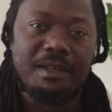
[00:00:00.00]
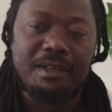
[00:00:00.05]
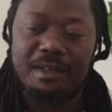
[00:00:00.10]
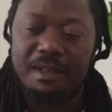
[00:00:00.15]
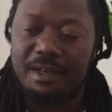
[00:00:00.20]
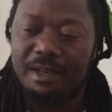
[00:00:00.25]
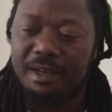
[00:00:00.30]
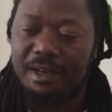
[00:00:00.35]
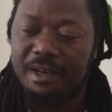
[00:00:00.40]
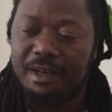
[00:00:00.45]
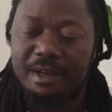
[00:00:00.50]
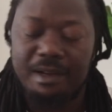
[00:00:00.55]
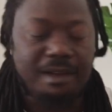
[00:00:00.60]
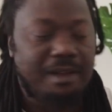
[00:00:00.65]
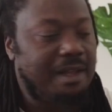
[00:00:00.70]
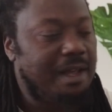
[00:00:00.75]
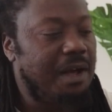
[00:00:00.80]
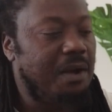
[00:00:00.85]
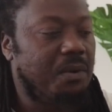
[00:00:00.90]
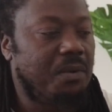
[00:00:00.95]

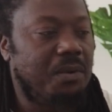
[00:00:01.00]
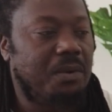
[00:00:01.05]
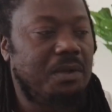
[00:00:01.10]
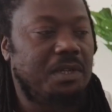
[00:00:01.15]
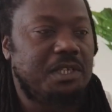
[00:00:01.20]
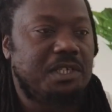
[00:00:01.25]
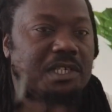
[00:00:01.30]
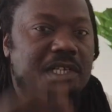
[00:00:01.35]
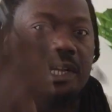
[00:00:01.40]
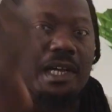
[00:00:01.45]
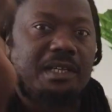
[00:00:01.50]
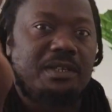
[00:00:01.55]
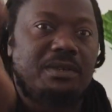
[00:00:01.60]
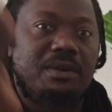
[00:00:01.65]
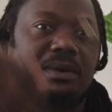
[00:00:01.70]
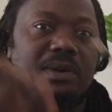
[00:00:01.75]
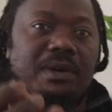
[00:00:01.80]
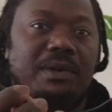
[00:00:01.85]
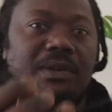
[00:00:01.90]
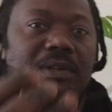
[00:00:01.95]
How cool is that?
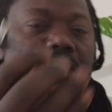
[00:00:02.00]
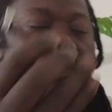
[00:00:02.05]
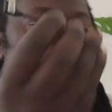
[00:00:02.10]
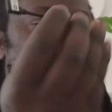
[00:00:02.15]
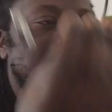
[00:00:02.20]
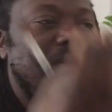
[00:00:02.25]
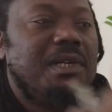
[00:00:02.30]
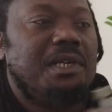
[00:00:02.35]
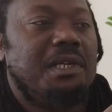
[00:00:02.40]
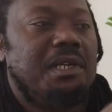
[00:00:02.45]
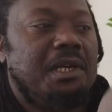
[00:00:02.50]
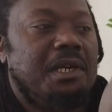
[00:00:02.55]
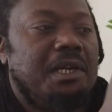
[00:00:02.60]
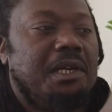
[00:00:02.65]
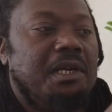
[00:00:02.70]
So this one,